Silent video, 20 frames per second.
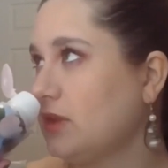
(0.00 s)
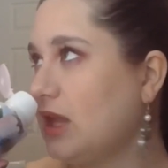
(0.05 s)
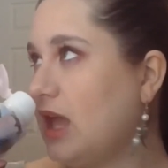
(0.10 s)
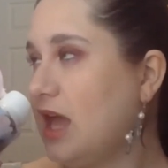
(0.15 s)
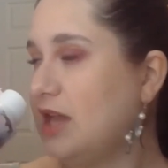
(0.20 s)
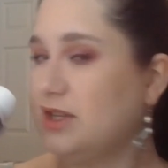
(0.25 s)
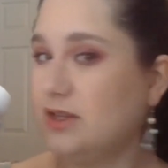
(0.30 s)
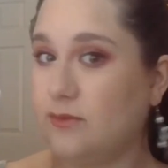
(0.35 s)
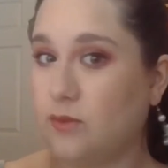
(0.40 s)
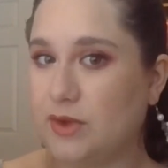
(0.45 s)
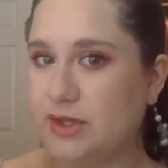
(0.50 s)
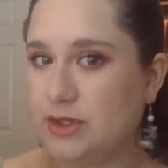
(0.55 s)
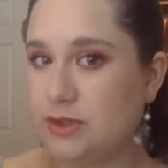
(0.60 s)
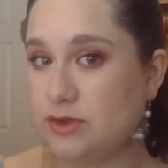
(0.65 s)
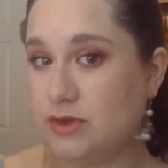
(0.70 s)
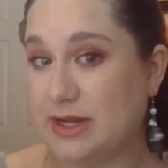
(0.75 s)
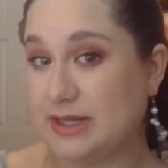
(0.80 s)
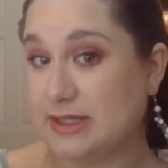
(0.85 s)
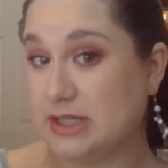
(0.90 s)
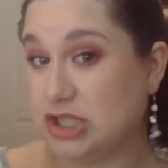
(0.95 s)
end of winter
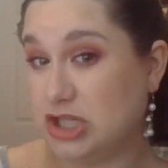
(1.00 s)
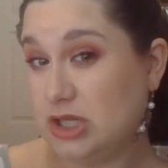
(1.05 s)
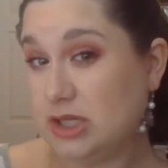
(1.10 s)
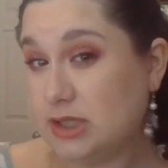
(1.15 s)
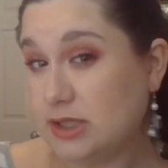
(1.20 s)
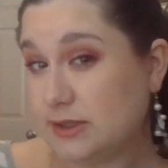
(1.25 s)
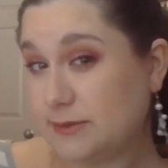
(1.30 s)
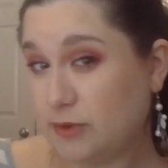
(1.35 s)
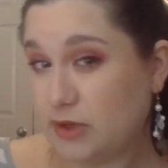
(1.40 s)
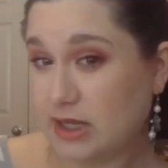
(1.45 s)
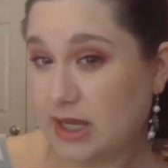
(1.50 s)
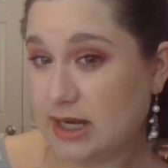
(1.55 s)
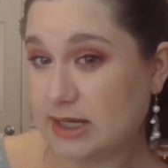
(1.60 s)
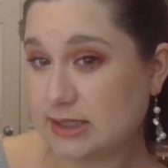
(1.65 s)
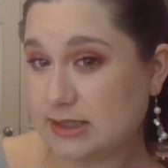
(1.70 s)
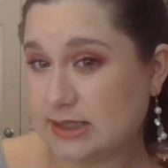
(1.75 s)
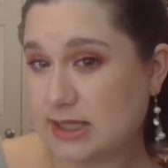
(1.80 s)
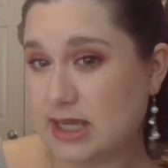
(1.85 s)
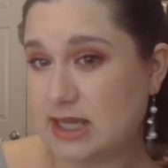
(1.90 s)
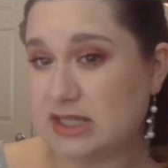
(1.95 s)
transition into spring kind
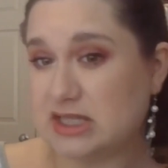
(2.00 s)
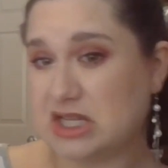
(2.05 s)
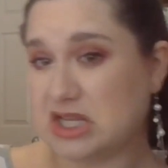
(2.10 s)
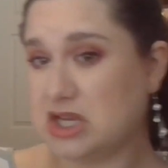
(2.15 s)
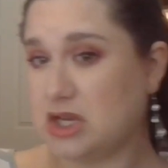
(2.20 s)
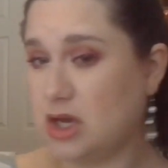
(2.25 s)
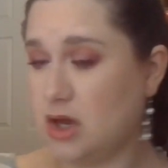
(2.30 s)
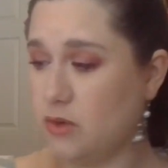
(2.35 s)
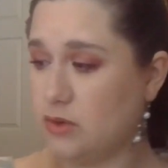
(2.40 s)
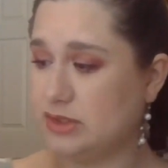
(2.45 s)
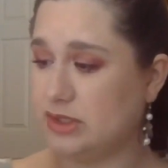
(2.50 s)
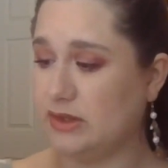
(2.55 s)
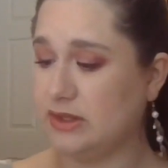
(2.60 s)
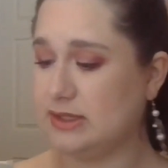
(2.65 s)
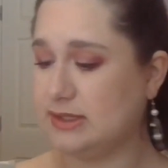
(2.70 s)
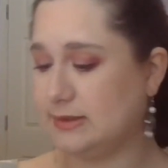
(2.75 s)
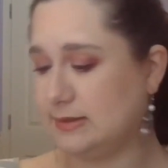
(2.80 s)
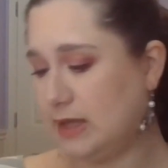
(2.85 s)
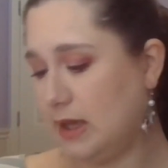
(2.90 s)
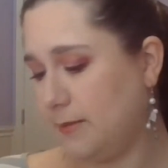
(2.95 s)
of scent. It could go into the
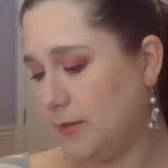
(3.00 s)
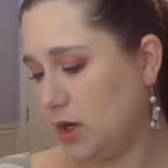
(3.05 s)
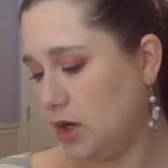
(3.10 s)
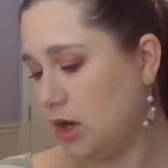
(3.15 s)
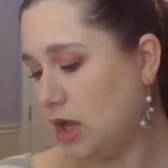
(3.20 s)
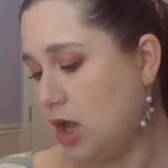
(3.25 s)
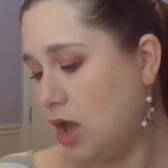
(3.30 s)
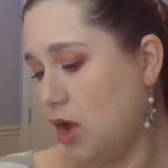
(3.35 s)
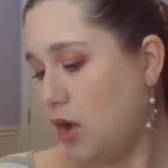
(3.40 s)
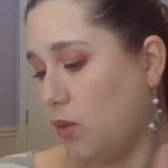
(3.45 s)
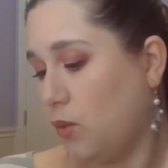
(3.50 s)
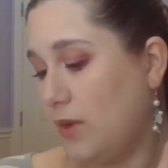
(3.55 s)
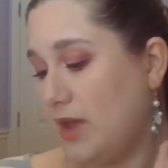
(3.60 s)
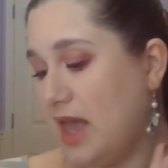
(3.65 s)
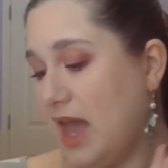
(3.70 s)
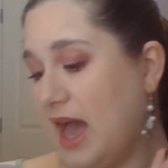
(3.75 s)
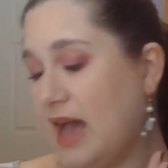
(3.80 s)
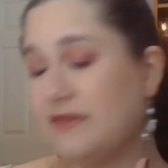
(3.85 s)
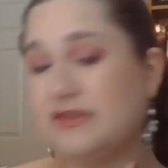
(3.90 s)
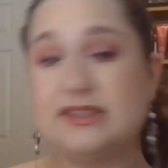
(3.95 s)
summer. We
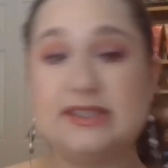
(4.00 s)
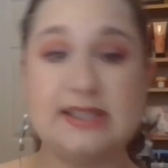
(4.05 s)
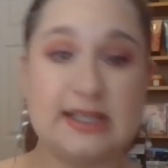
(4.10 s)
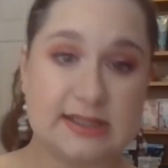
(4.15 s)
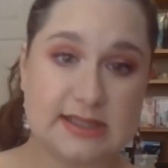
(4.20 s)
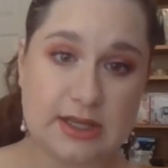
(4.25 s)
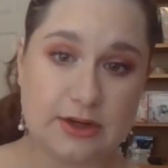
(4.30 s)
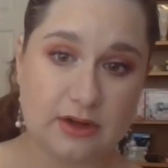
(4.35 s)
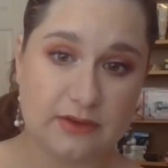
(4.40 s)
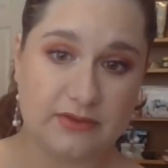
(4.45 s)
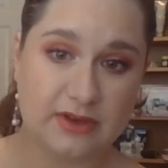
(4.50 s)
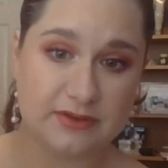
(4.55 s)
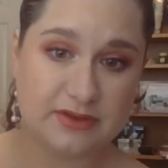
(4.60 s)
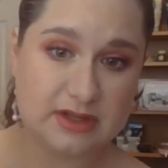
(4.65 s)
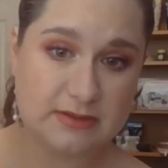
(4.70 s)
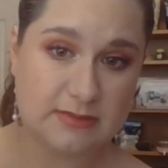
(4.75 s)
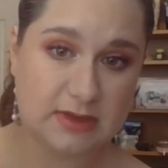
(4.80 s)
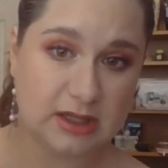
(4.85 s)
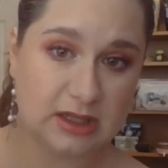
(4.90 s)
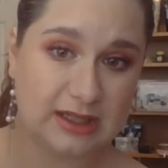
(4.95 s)
have
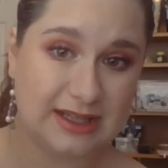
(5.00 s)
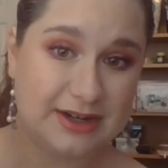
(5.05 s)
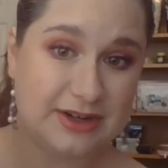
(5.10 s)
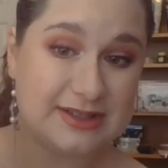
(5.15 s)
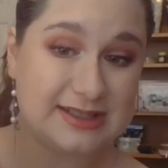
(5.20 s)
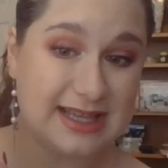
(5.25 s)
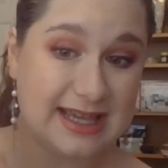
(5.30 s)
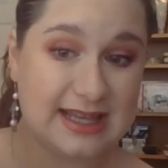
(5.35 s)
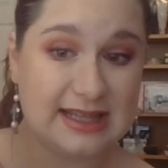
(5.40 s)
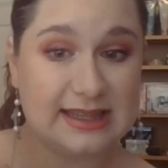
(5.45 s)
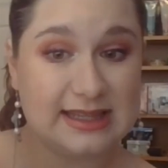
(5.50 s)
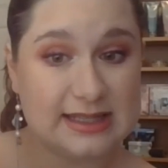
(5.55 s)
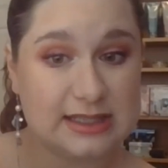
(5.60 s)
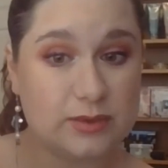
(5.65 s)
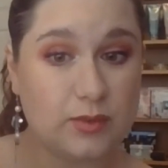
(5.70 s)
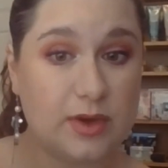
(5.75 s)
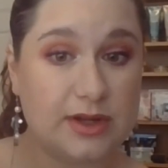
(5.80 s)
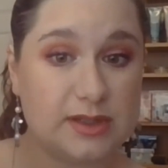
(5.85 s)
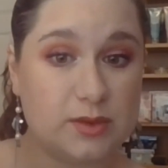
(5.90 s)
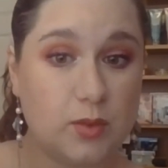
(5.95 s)
650 milliliters in this
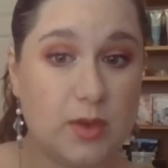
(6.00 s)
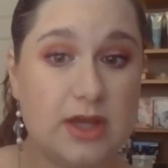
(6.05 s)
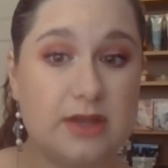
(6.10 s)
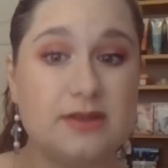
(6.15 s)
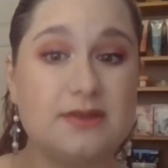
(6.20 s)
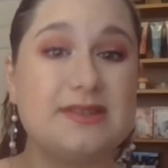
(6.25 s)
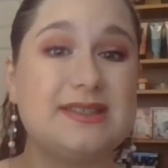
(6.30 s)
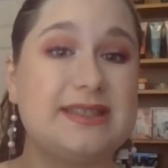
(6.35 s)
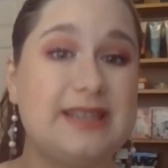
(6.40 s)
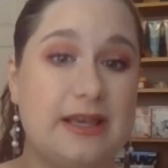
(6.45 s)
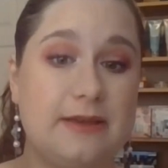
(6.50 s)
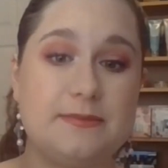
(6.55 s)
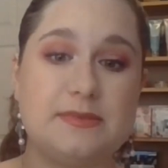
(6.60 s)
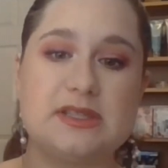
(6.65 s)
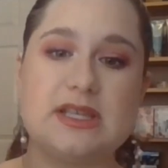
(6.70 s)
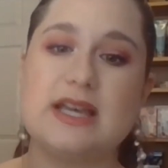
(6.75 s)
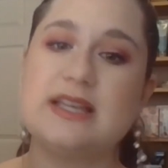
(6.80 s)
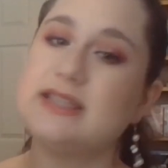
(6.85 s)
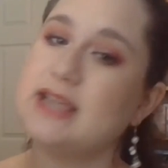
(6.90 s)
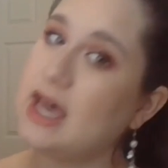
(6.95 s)
one as well. So same
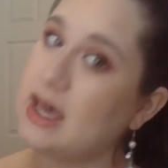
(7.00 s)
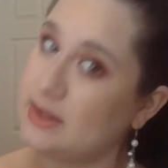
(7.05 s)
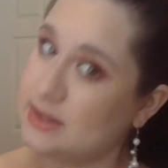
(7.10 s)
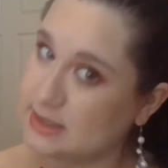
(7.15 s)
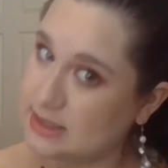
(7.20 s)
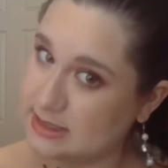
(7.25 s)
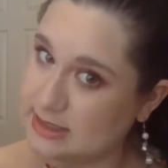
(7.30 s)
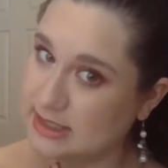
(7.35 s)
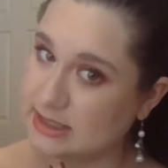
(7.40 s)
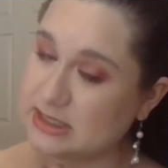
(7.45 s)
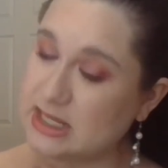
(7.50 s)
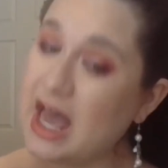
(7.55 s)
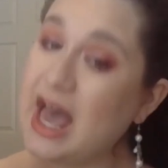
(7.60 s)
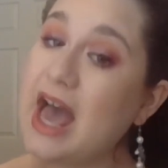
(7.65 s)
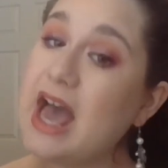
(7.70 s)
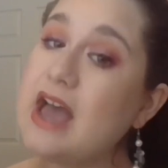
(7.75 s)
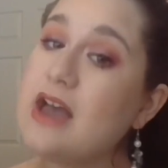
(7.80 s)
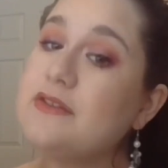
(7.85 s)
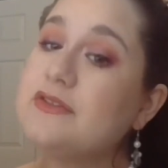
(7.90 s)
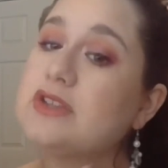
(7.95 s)
size as St.
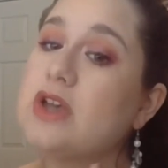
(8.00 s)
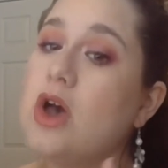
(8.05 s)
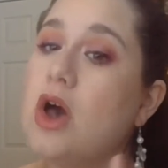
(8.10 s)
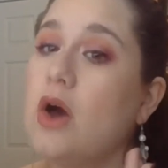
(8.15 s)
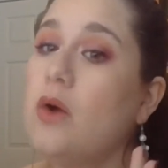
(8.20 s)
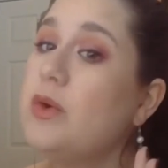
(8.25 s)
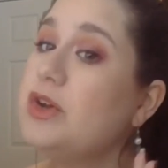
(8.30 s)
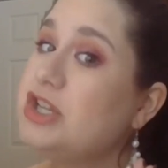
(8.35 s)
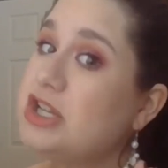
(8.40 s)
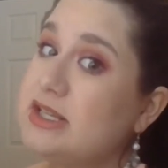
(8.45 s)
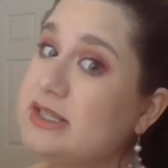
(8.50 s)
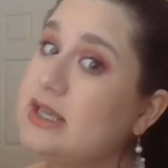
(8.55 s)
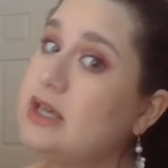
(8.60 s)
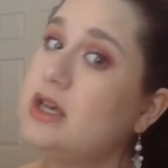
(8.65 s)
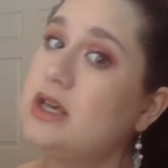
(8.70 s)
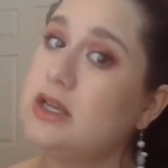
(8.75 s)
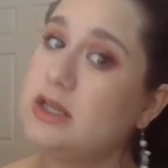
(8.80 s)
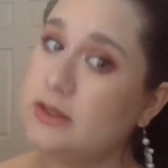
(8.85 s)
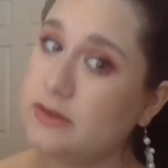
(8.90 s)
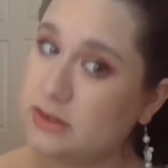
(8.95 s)
Ives, which is
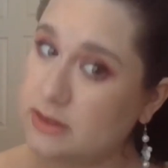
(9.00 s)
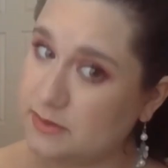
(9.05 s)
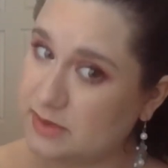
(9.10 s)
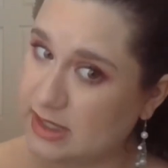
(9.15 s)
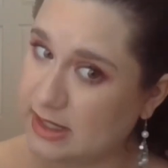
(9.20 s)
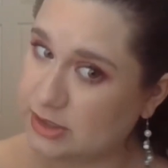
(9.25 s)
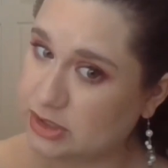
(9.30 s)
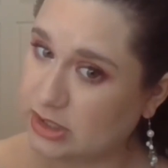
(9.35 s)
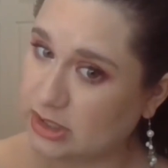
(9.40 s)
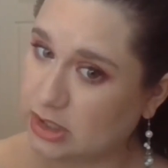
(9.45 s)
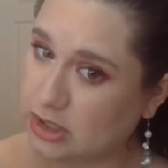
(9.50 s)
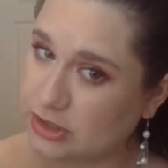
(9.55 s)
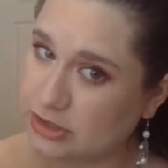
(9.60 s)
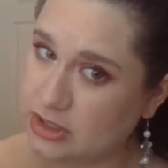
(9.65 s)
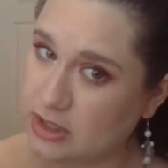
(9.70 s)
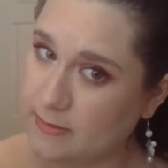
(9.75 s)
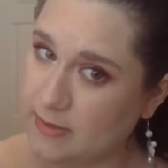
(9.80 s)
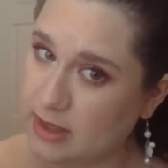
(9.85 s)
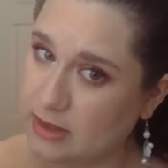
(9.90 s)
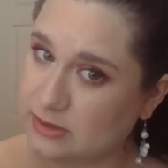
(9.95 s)
a substantially
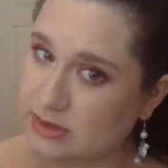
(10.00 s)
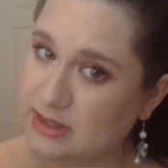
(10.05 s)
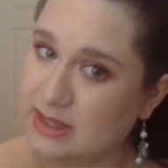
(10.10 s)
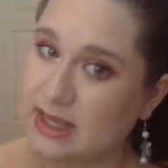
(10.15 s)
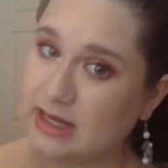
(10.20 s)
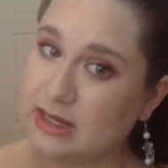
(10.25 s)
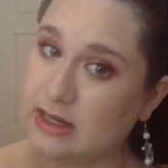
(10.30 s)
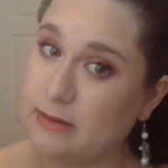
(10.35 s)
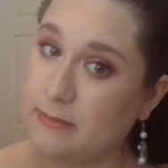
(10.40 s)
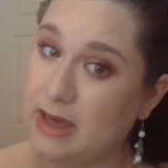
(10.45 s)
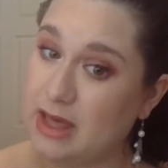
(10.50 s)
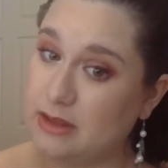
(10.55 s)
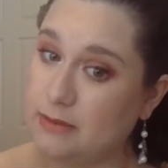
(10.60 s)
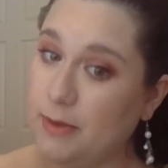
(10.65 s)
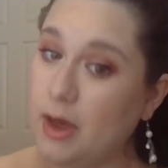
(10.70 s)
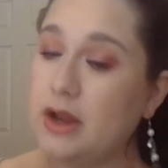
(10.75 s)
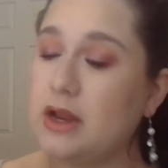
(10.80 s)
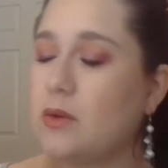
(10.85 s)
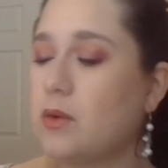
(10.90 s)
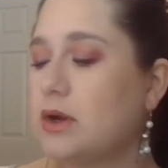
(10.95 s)
larger amount than in a Bath and
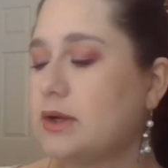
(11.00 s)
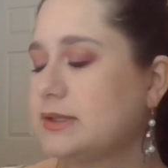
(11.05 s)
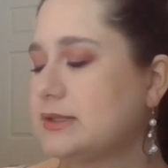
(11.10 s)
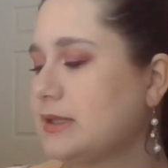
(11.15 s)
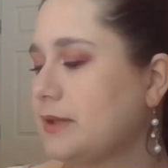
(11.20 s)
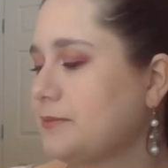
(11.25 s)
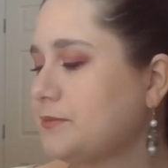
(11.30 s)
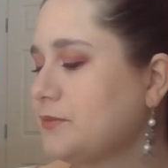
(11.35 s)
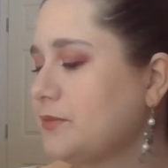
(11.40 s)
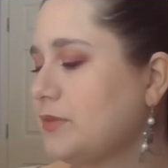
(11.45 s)
Body Works.